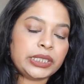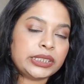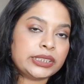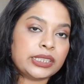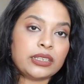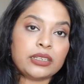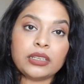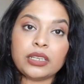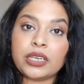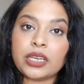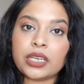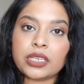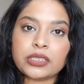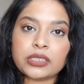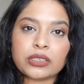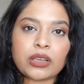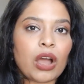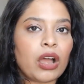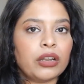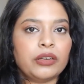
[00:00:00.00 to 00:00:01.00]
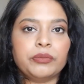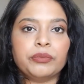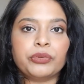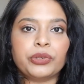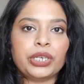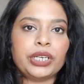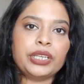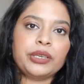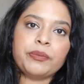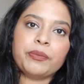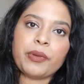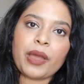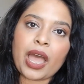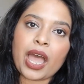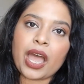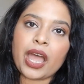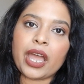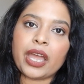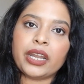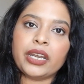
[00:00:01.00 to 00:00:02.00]
Recently it's gotten pretty
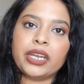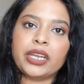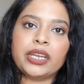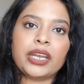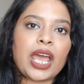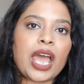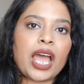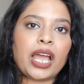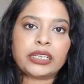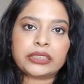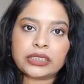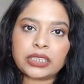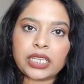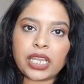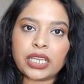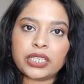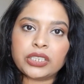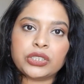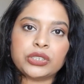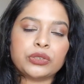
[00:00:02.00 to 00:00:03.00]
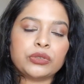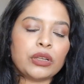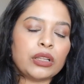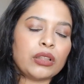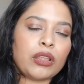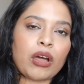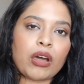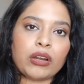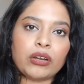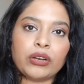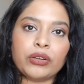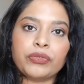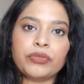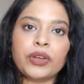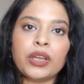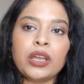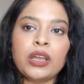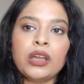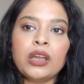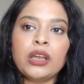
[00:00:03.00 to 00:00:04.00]
bad. It has led to a lot
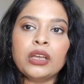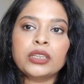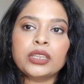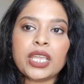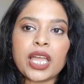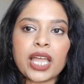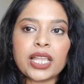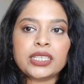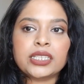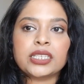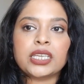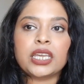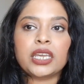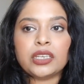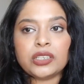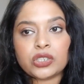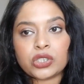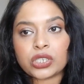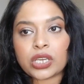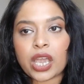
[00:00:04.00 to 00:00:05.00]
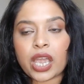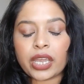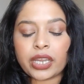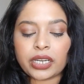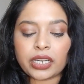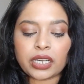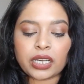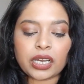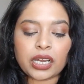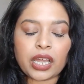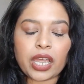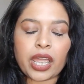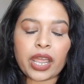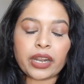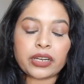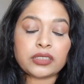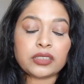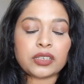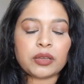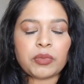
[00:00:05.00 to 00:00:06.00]
of deaths in China
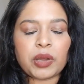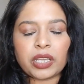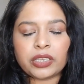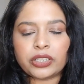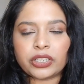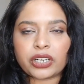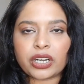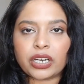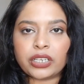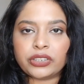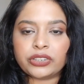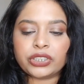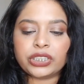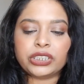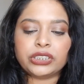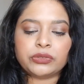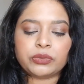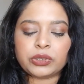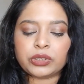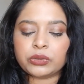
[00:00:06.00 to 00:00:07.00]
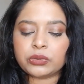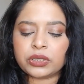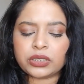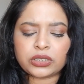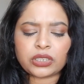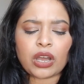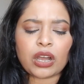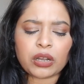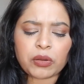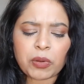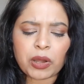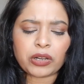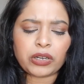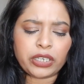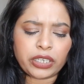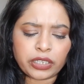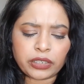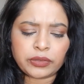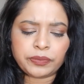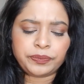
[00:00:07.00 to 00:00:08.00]
and some other countries, which we'll talk
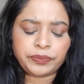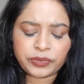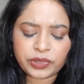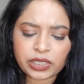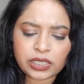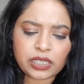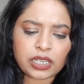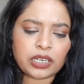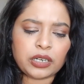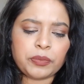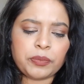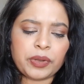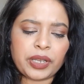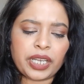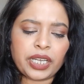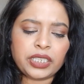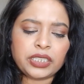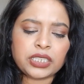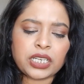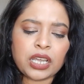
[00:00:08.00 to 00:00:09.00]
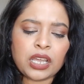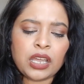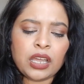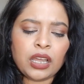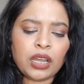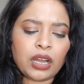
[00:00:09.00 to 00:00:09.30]
about in a little bit.